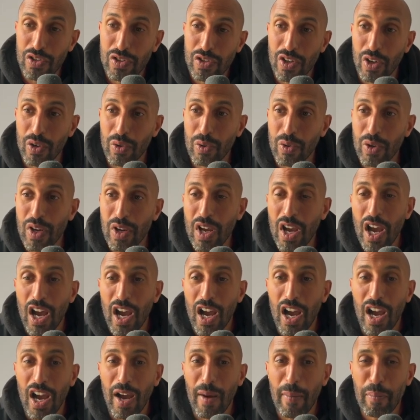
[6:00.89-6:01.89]
So
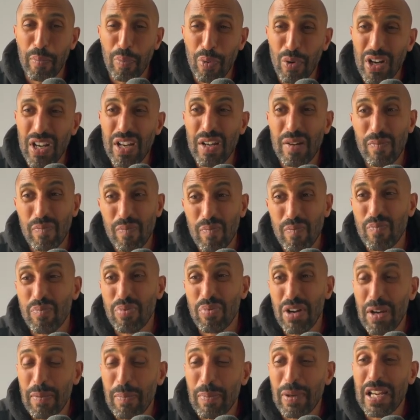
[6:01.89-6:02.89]
pretty
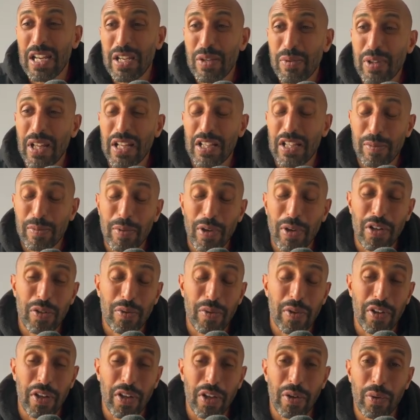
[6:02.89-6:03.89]
pleased with that, to be
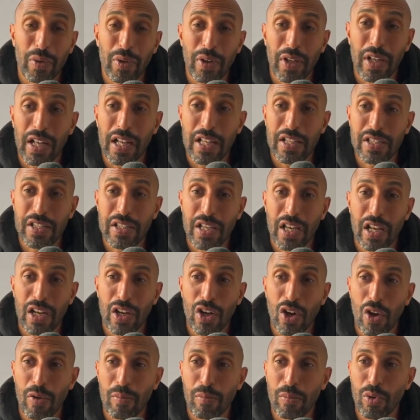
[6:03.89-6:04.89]
honest with you. That's a
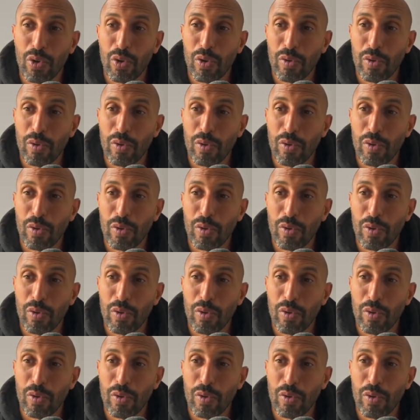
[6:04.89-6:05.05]
lot more